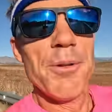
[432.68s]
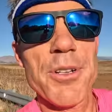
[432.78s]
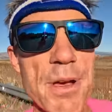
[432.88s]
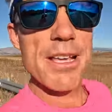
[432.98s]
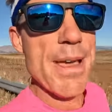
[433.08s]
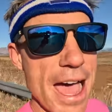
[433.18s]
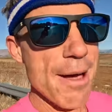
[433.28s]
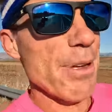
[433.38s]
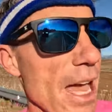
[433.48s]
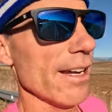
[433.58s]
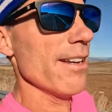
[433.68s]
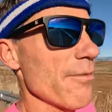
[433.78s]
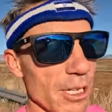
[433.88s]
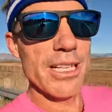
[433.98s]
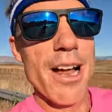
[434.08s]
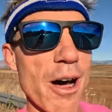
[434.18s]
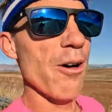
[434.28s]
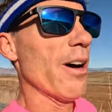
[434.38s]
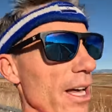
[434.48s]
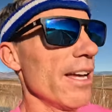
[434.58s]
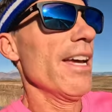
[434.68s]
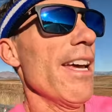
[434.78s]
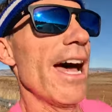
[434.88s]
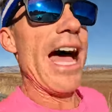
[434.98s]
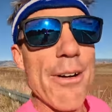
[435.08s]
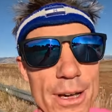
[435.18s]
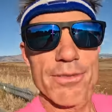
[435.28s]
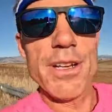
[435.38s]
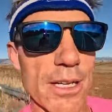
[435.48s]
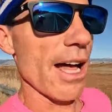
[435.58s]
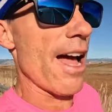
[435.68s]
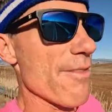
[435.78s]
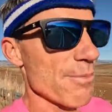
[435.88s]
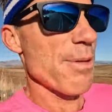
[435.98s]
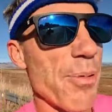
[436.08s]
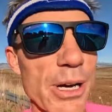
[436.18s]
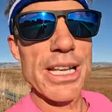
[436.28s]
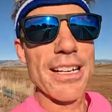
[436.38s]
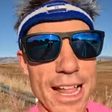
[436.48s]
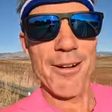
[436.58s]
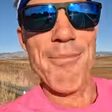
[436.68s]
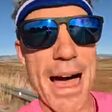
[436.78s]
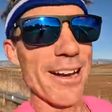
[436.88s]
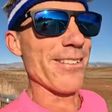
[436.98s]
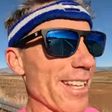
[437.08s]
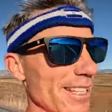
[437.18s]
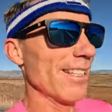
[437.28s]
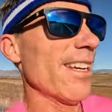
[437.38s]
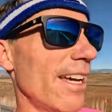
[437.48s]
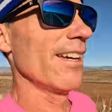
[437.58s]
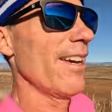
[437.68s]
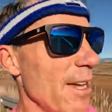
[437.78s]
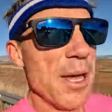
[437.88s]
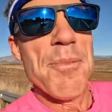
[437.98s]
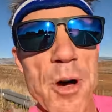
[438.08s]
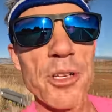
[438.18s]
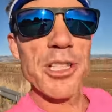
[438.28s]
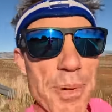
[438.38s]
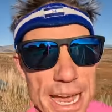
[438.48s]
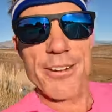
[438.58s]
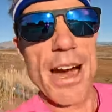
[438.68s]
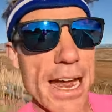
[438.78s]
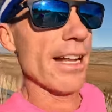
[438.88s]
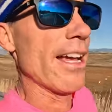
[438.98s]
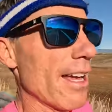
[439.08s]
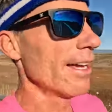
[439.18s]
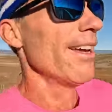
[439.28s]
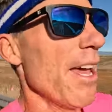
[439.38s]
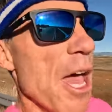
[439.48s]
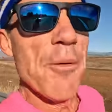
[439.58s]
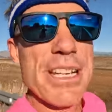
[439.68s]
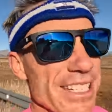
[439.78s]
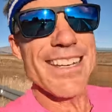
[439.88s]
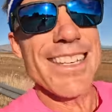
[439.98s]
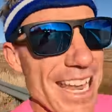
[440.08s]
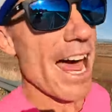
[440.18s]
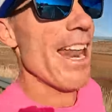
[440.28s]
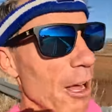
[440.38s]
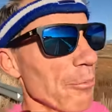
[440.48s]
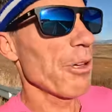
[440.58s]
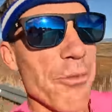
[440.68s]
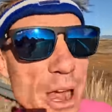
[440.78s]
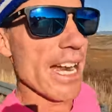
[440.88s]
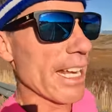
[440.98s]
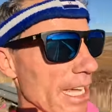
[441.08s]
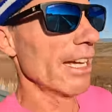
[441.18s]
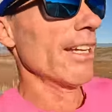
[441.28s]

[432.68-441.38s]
which makes me happy. I didn't really know how I'd feel. I haven't been putting in a lot of miles lately. Mostly bike riding, which does not help with running.